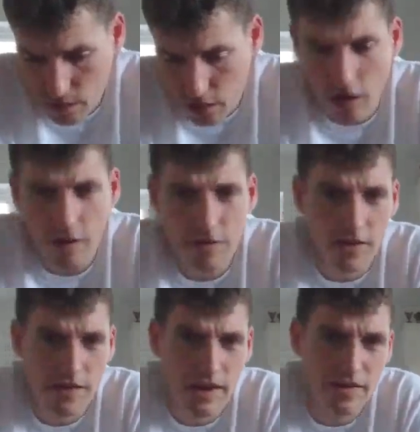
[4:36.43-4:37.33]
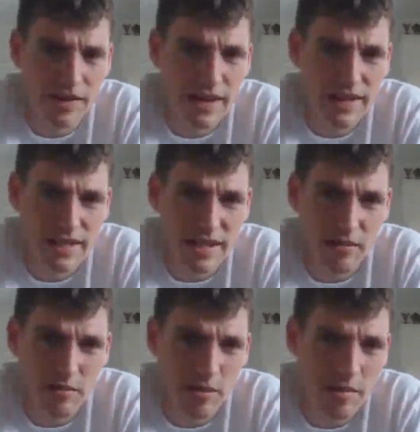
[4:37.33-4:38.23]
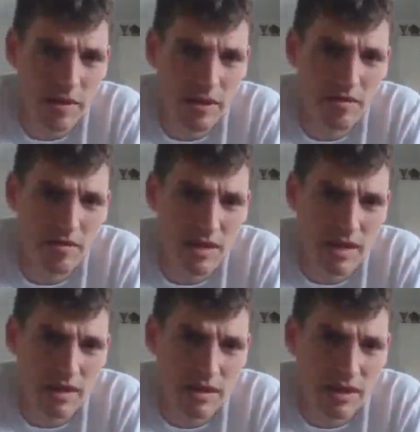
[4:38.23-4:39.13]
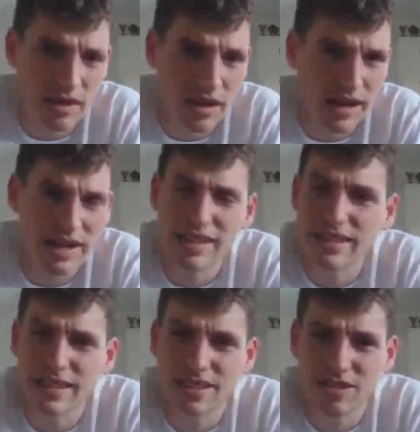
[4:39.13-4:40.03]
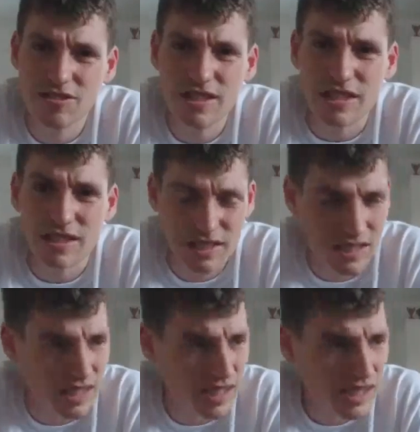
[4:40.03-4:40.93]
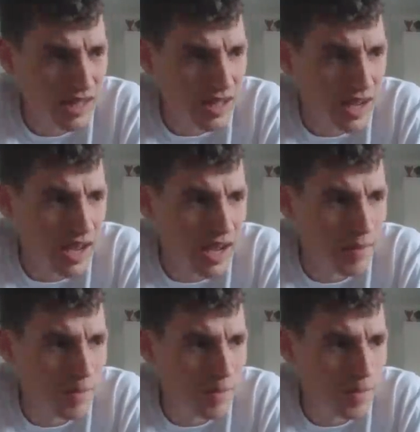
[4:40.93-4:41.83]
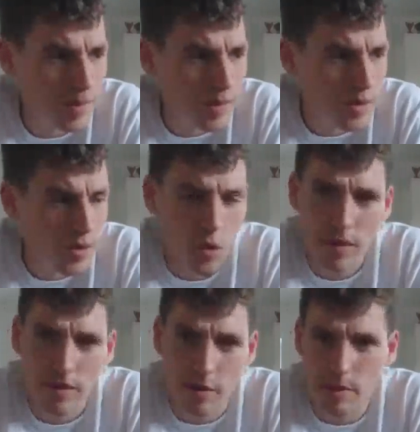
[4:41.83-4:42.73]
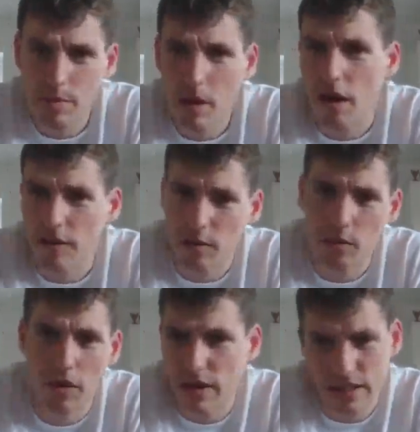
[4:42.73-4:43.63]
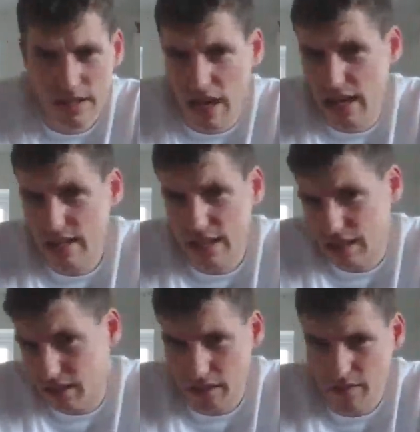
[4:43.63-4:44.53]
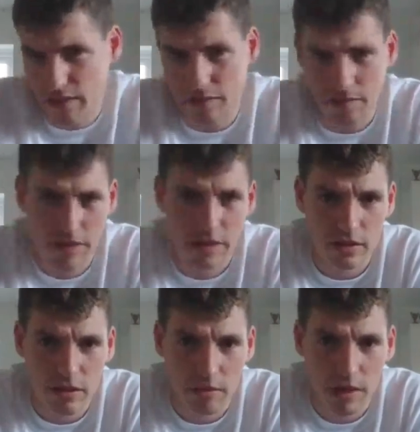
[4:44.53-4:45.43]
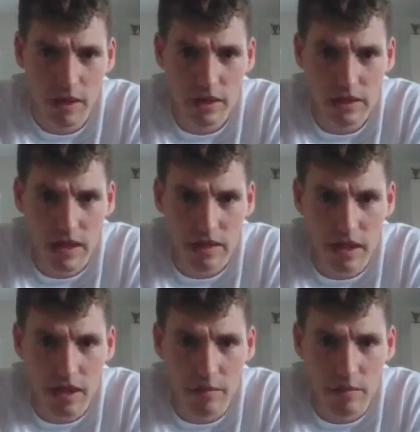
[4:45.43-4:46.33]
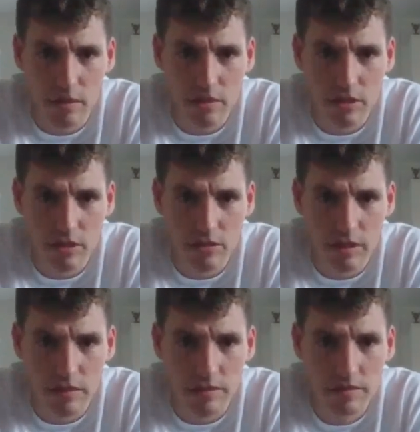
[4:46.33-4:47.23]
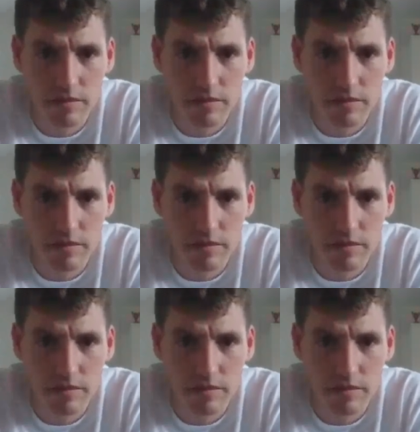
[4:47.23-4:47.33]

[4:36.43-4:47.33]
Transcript: can't think of any other nation that would probably use cylinder LED screens. Or whether it will be part of the mic stand and you have different things on the mic stand. I'm not too